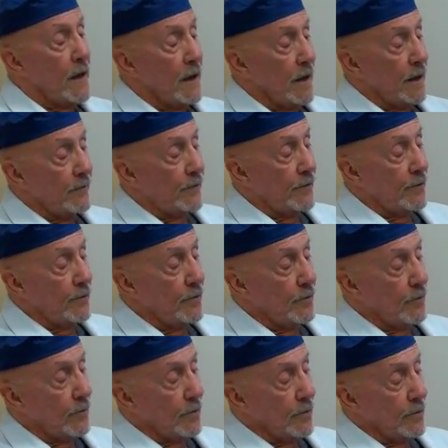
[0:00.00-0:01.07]
if you
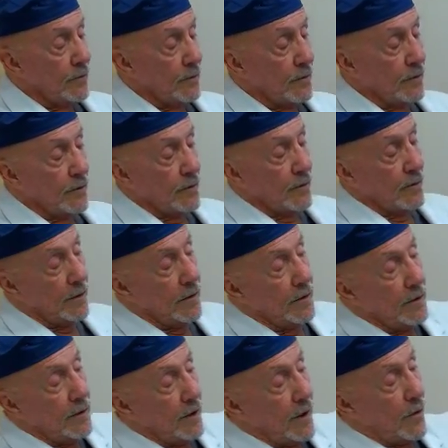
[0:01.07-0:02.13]

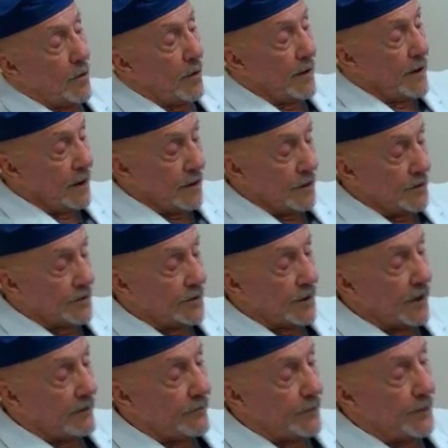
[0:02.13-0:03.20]
orient
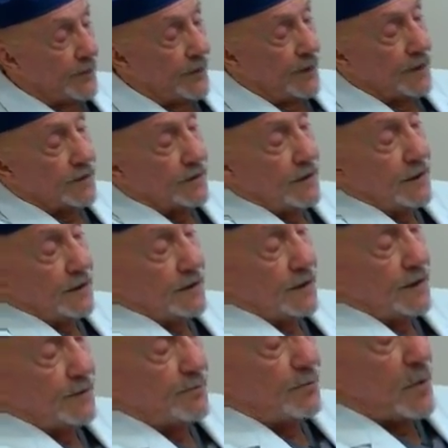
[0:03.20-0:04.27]
yourself with this
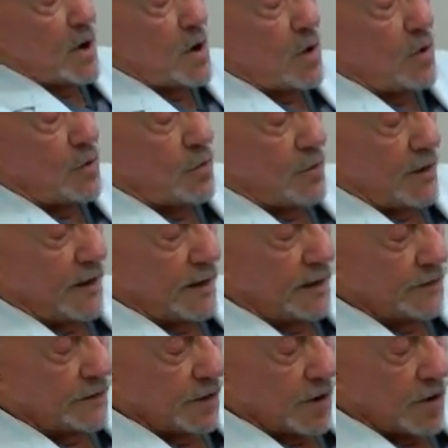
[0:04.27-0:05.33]
is bone, and
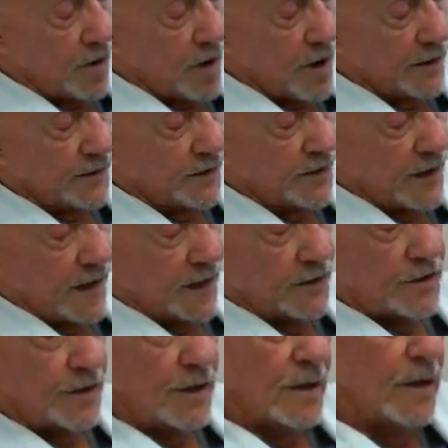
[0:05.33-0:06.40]
it's a
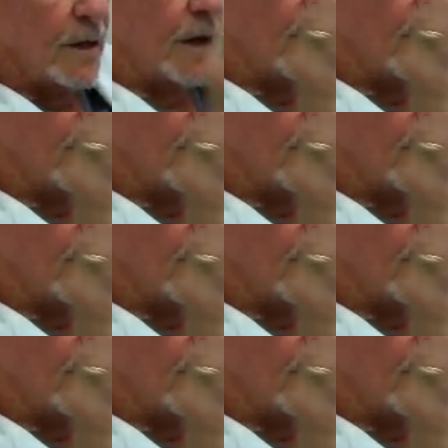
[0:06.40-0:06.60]
cross-section